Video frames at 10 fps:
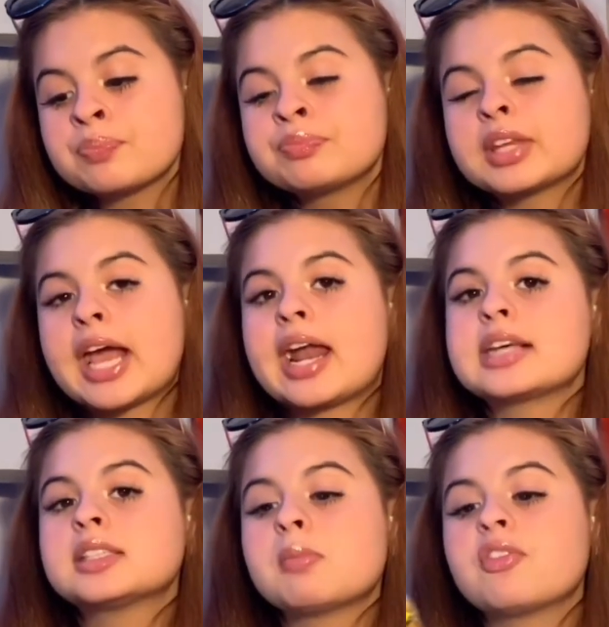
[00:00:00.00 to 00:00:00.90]
and I
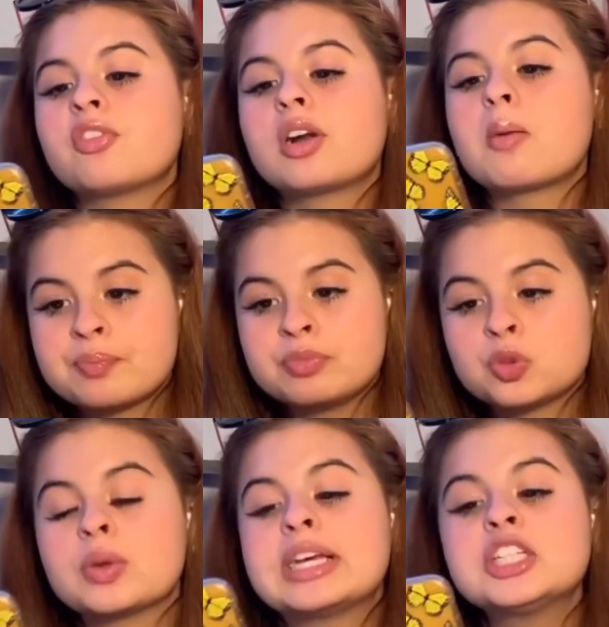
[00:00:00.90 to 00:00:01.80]
set my phone up
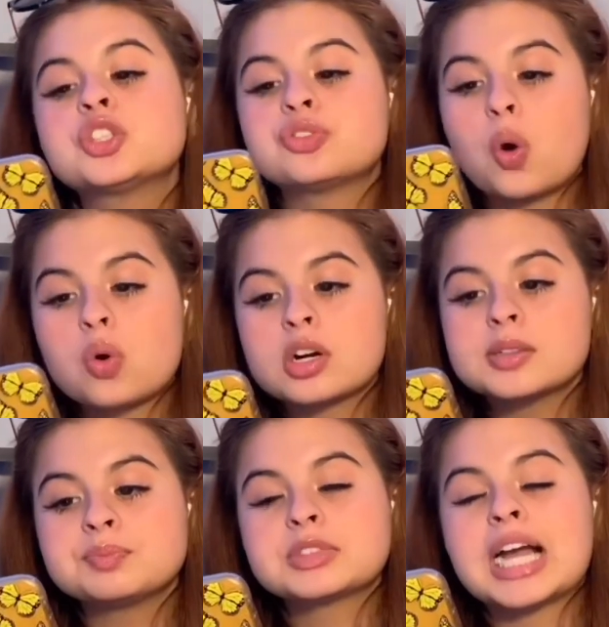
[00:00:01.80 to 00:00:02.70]
with each
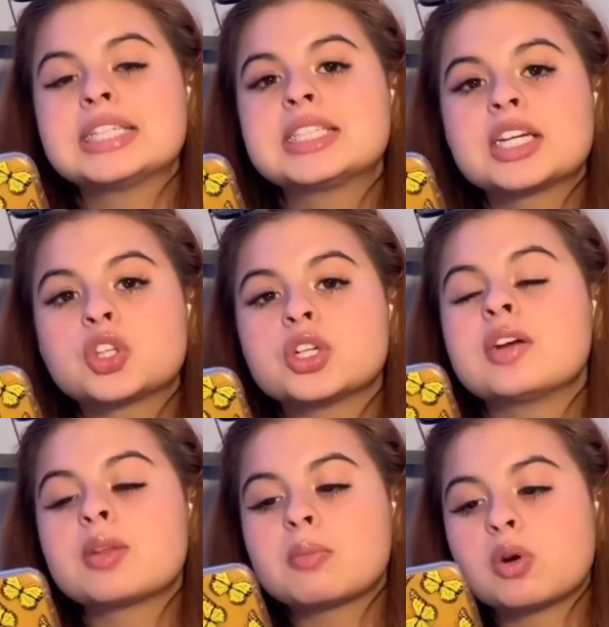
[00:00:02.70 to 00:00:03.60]
folder. I take three
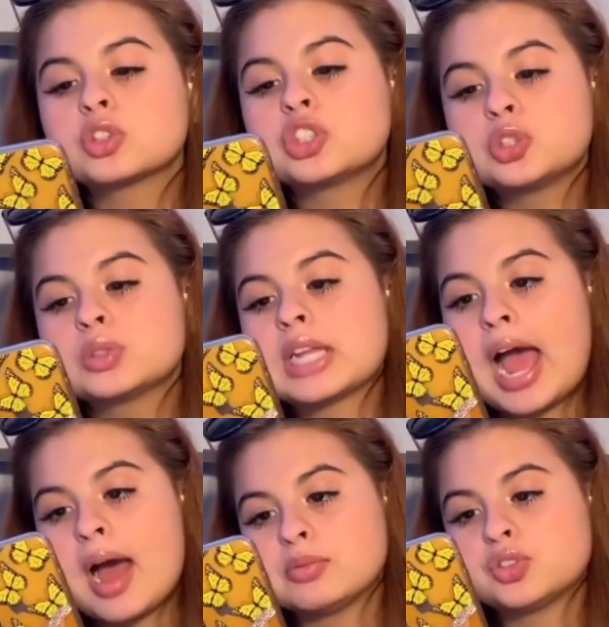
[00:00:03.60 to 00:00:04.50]
of the most used
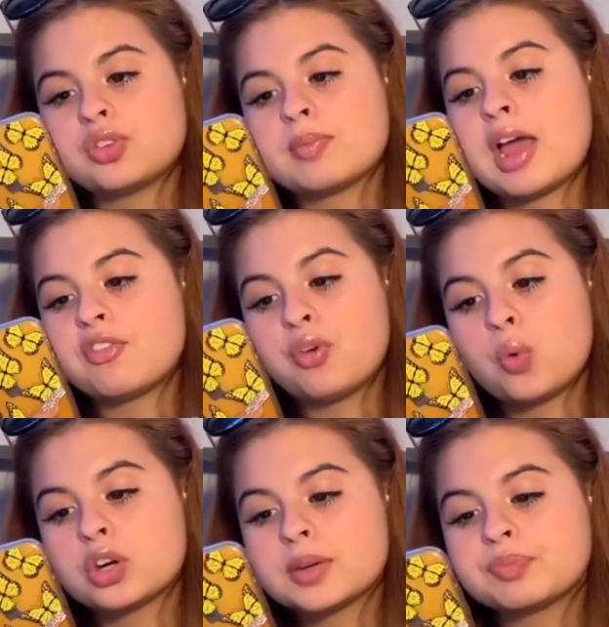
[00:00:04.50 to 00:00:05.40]
apps from that
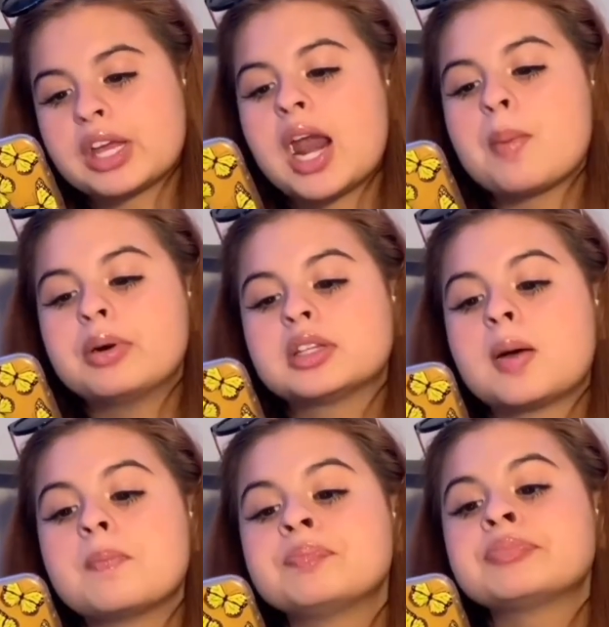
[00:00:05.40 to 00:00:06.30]
folder, and I put
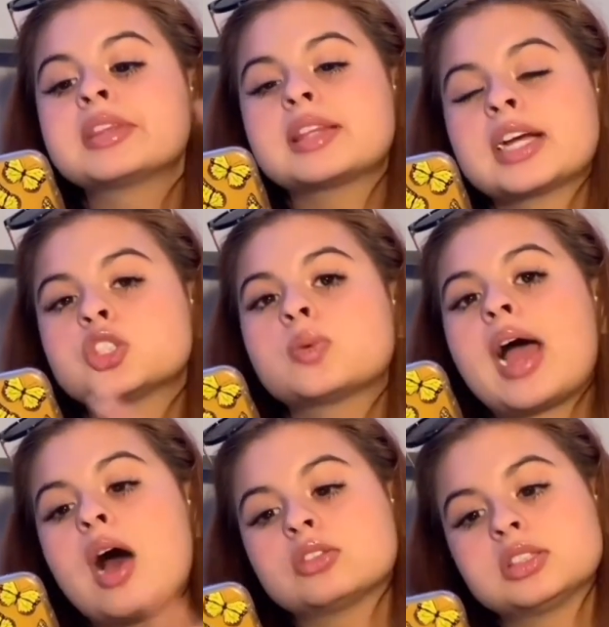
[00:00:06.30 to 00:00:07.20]
them next to it
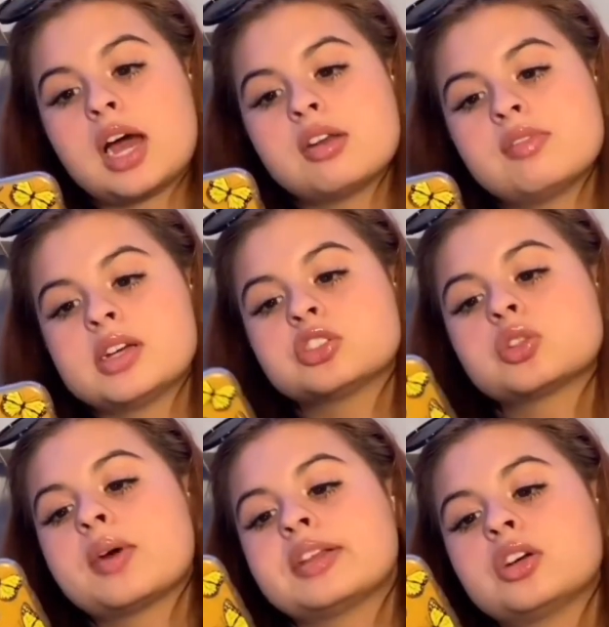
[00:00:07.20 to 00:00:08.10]
outside of it,
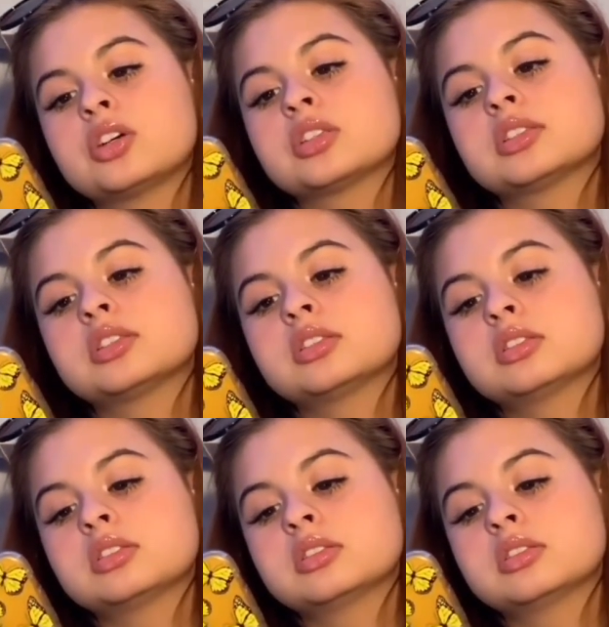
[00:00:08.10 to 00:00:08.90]
so it looks